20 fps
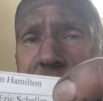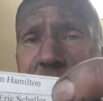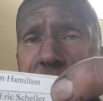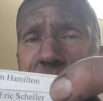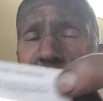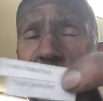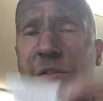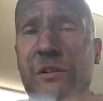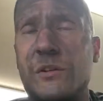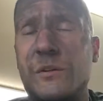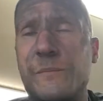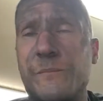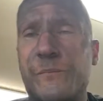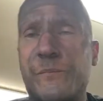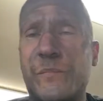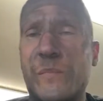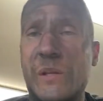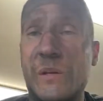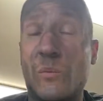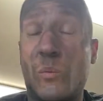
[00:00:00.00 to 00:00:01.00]
So
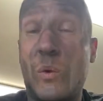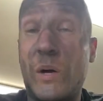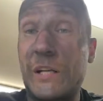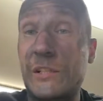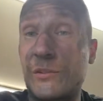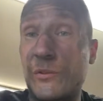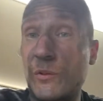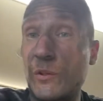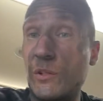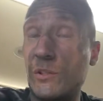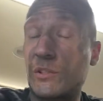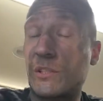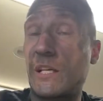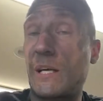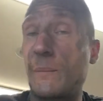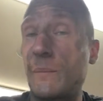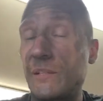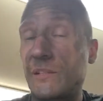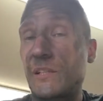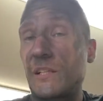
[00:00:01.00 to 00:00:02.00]
watch for those
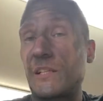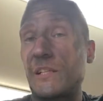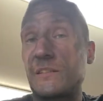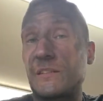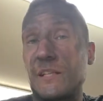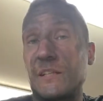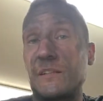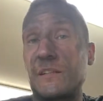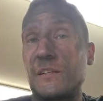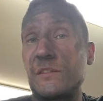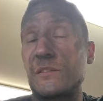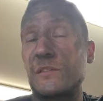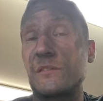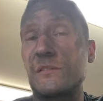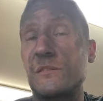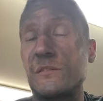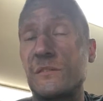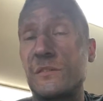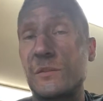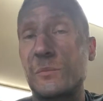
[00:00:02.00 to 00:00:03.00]
comments on that
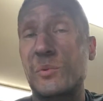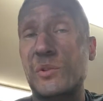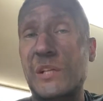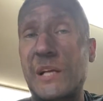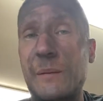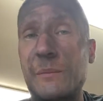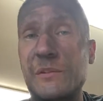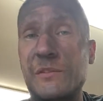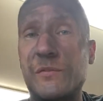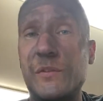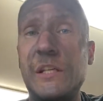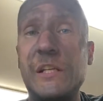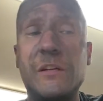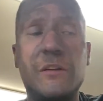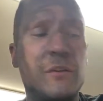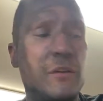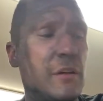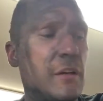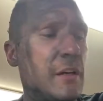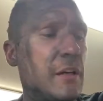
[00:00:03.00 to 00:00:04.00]
10,000 subscribers
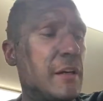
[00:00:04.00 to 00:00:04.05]
video.